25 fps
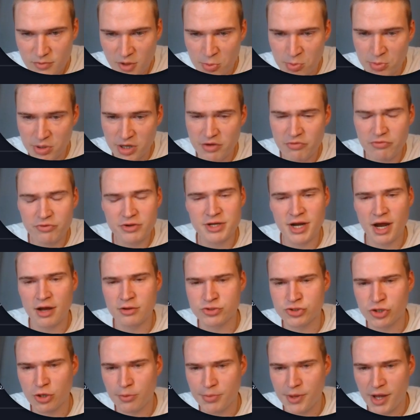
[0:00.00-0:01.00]
But if we now
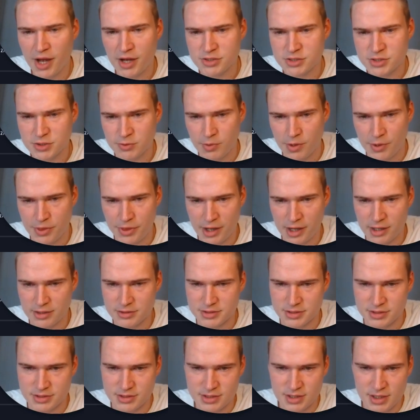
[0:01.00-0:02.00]
drop down to
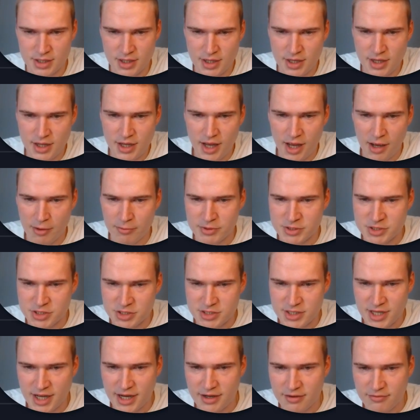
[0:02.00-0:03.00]
1000 and we
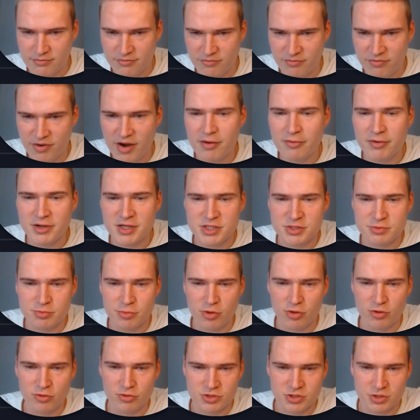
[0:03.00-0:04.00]
just get a very
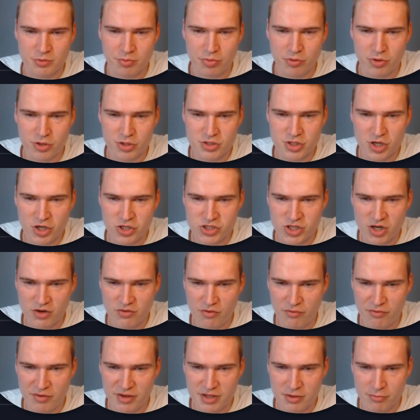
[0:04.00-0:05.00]
small support touch off
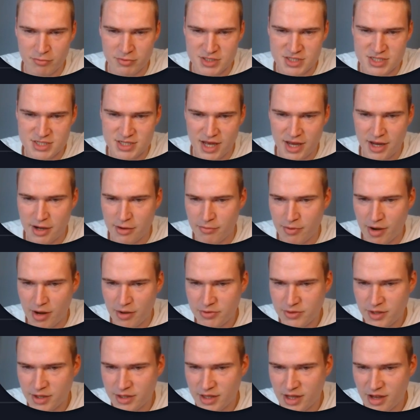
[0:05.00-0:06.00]
of it and we stay
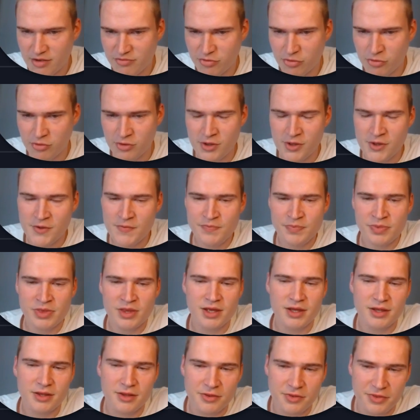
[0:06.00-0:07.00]
around that level,
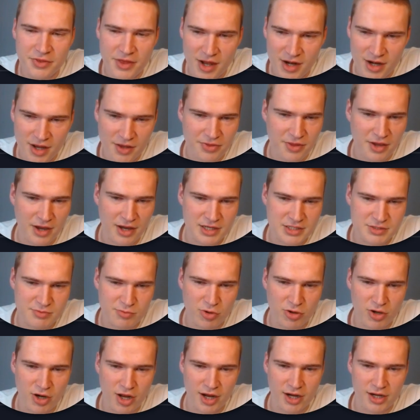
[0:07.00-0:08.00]
then I think it's
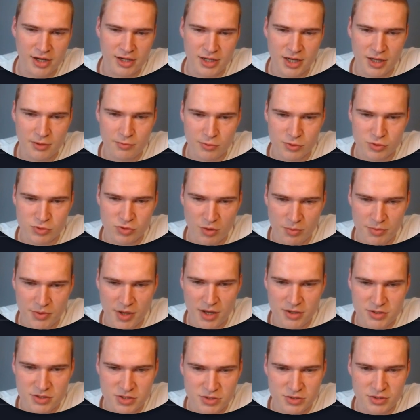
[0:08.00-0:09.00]
more likely that we'll drop
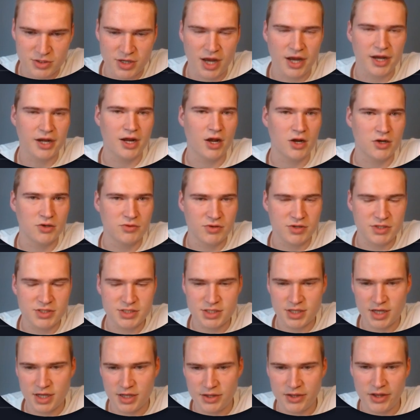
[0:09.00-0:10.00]
down to 900
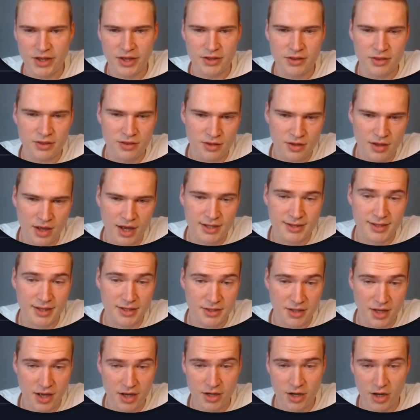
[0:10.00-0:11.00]
and then at that
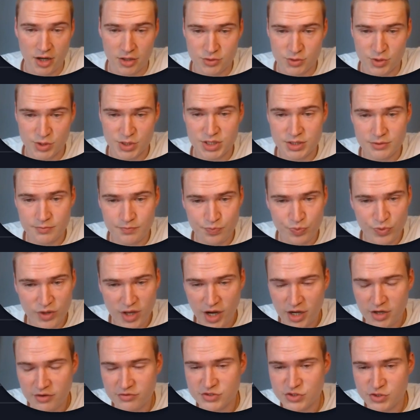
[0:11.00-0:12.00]
900
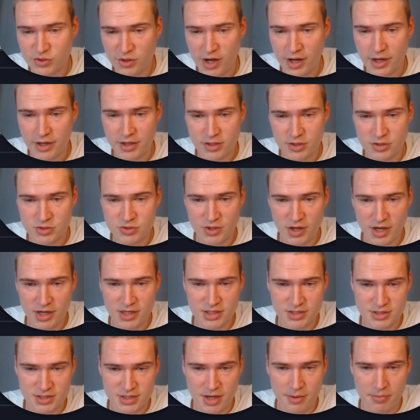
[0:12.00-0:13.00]
kind of try try
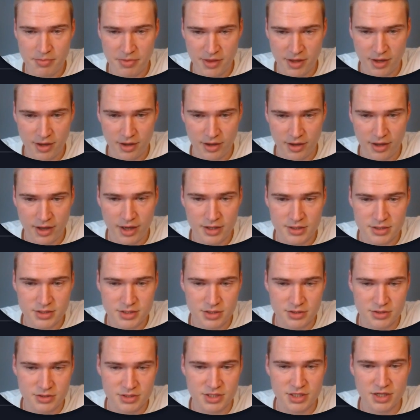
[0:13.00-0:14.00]
the same thing again
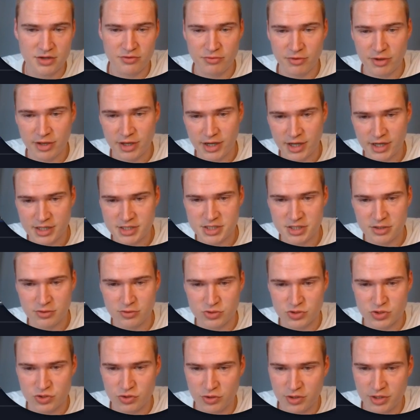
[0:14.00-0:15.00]
so see if we can actually
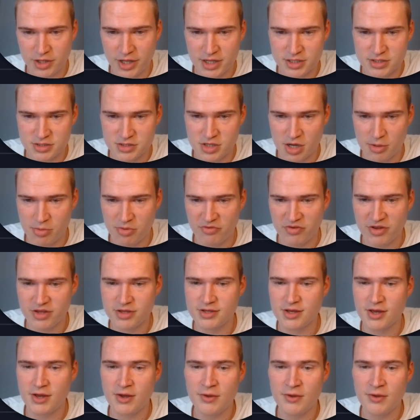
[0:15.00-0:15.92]
consolidate on top of it